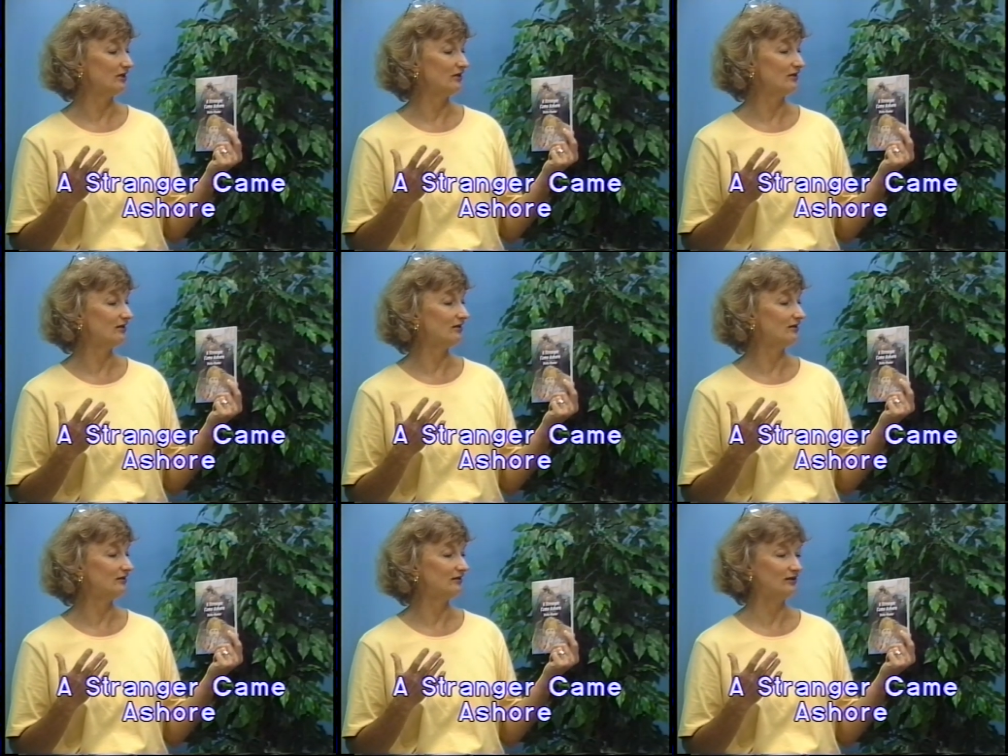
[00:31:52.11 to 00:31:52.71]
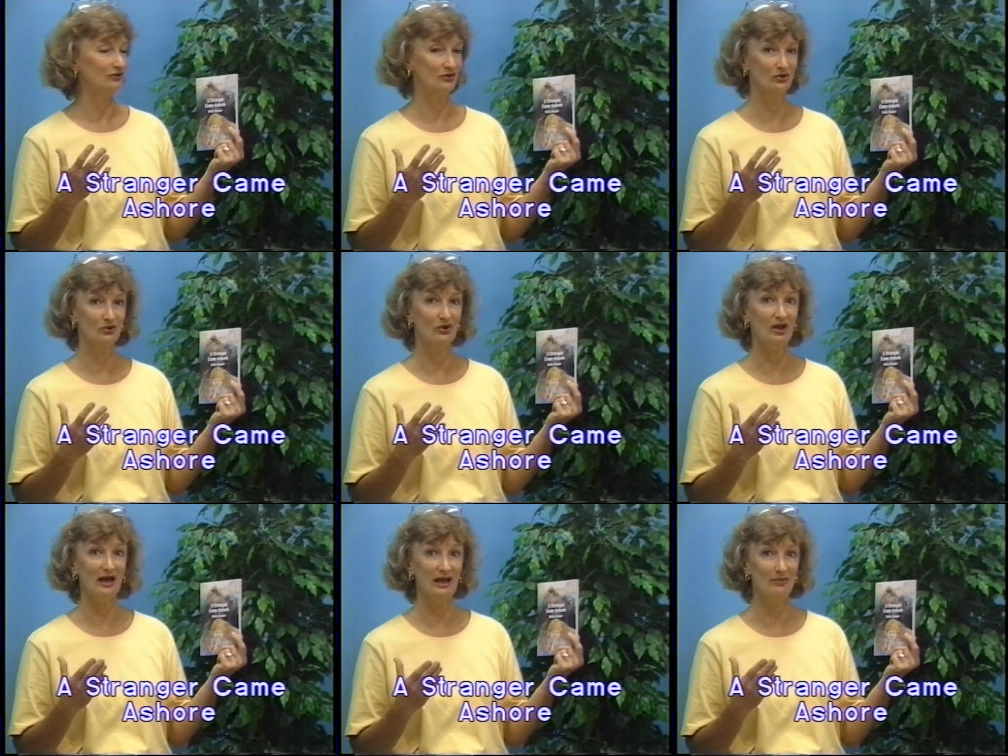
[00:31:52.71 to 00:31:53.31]
And the
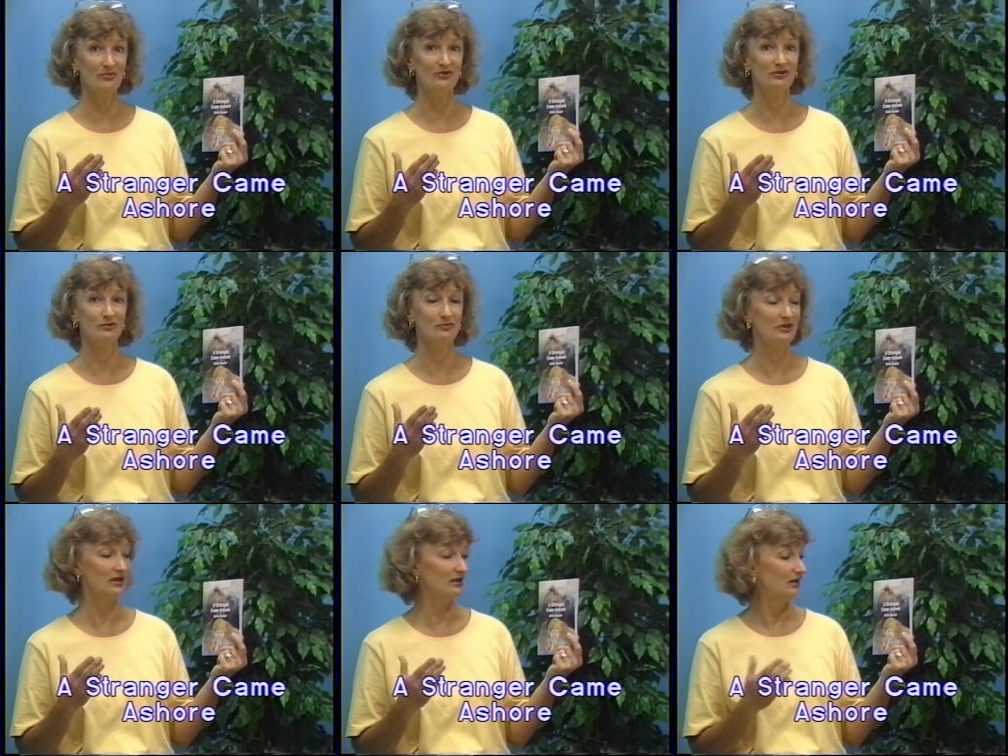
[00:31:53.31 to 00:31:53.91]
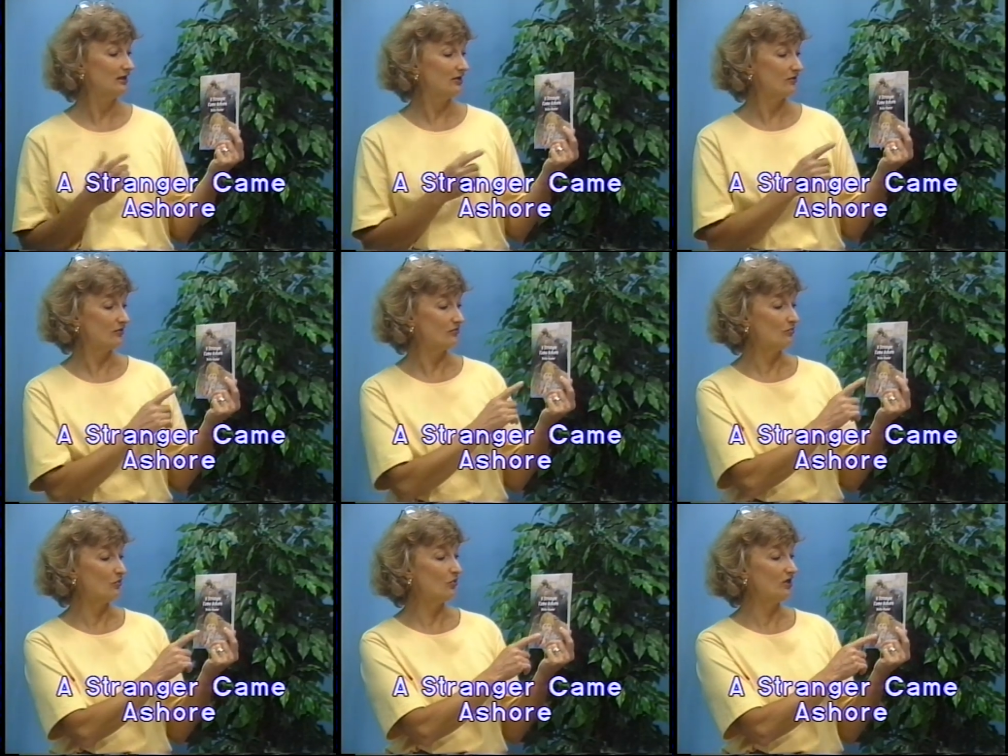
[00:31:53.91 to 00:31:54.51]
girl happened to be
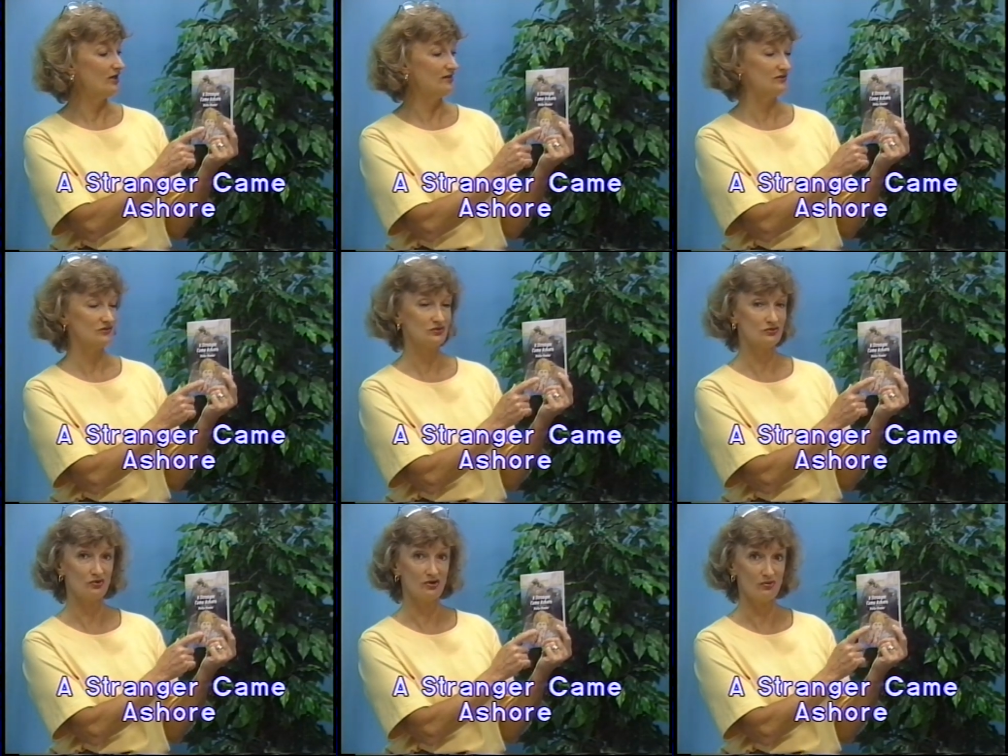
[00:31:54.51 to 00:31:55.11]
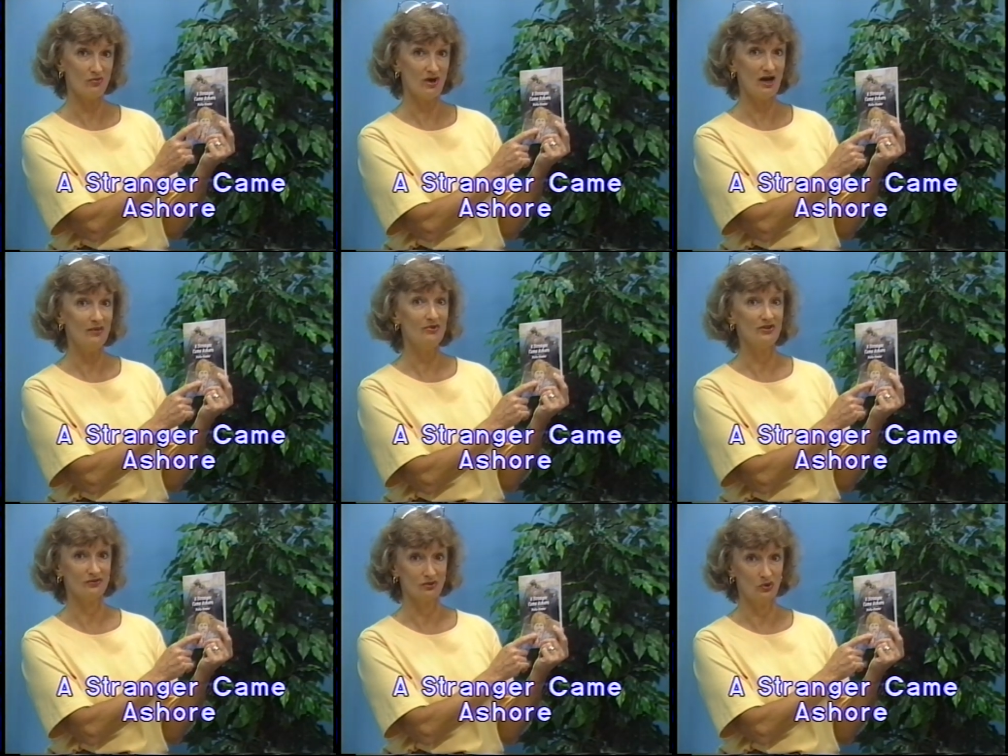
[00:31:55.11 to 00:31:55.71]
the boy in the story,
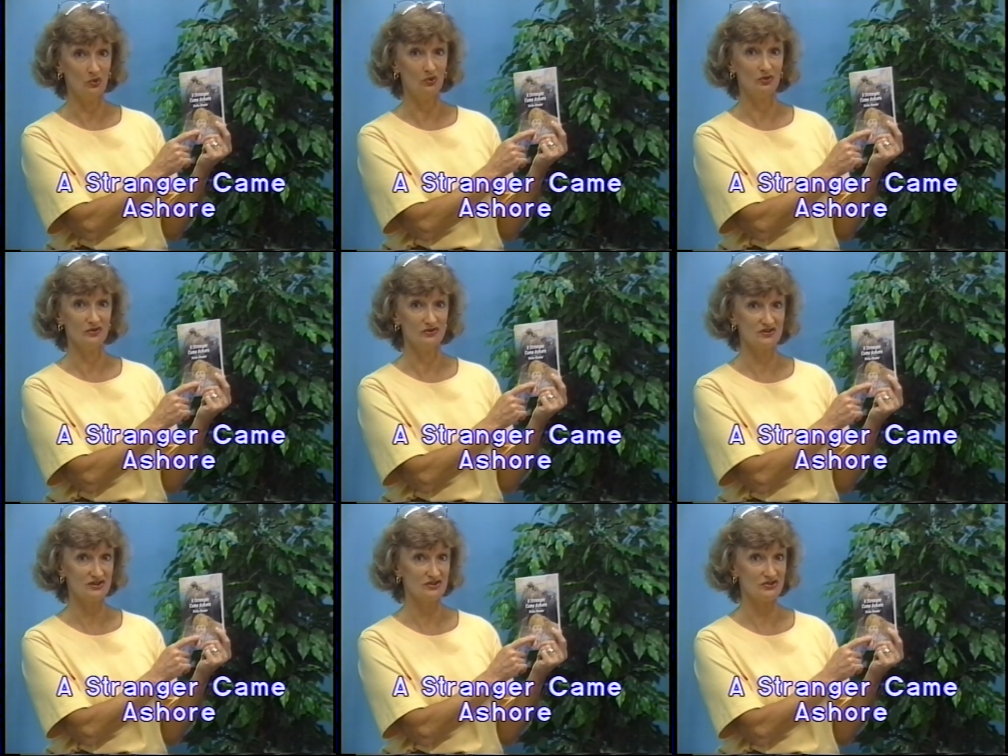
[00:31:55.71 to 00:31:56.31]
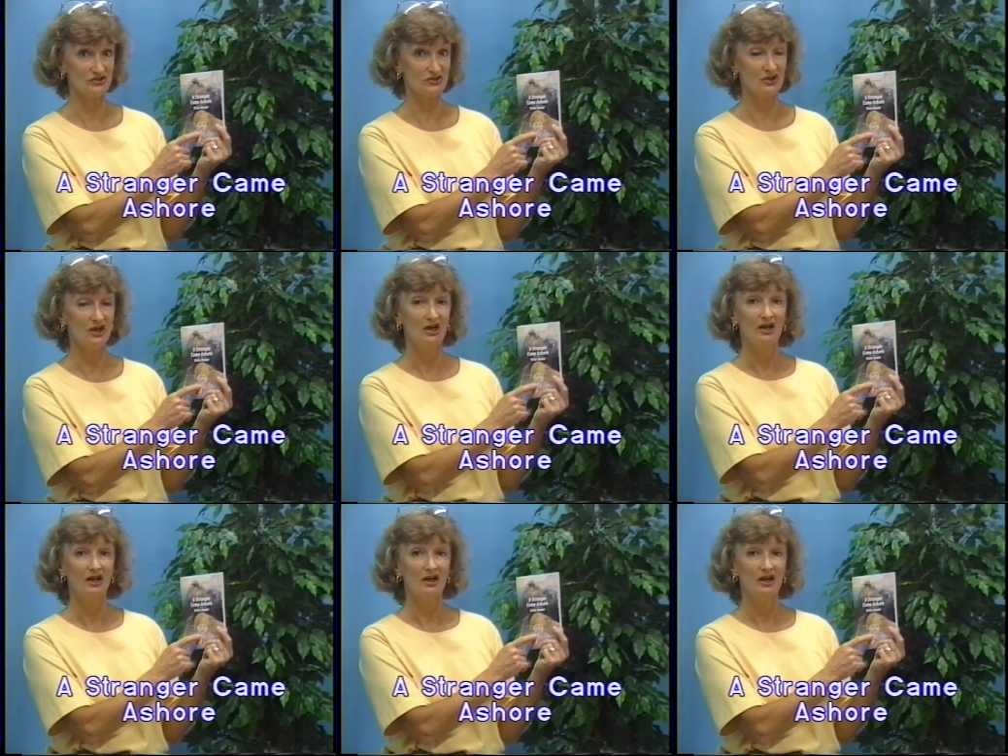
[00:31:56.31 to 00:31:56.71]
Robbie's older sister.